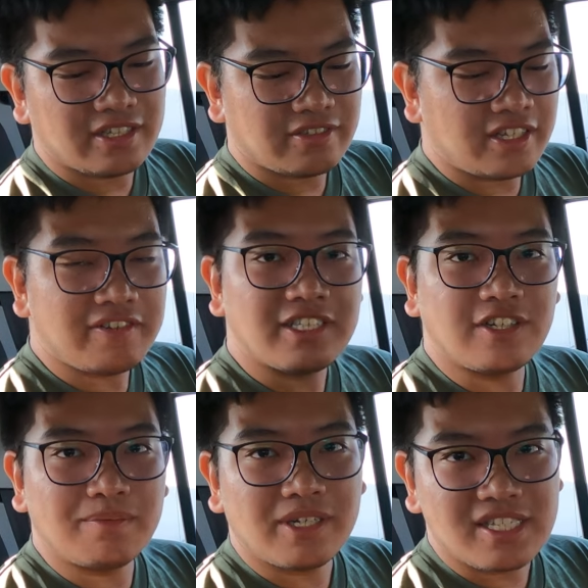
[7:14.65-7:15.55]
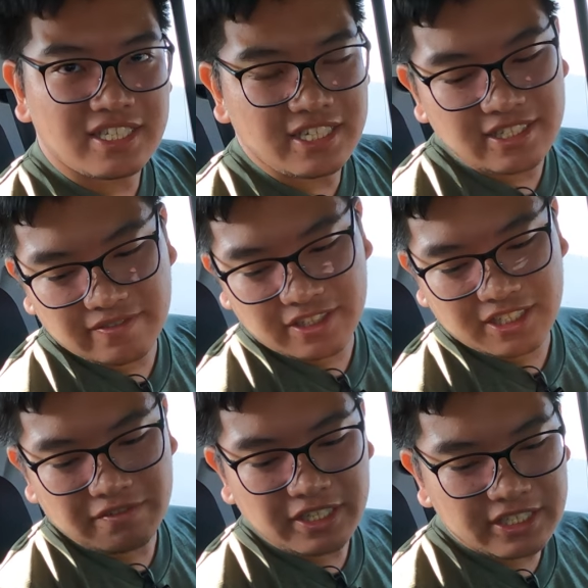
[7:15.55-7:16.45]
So anyway, let's talk about the seats
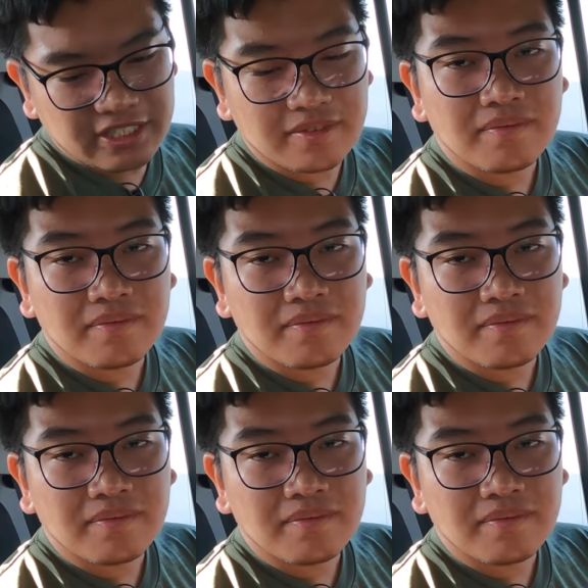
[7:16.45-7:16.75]
first, which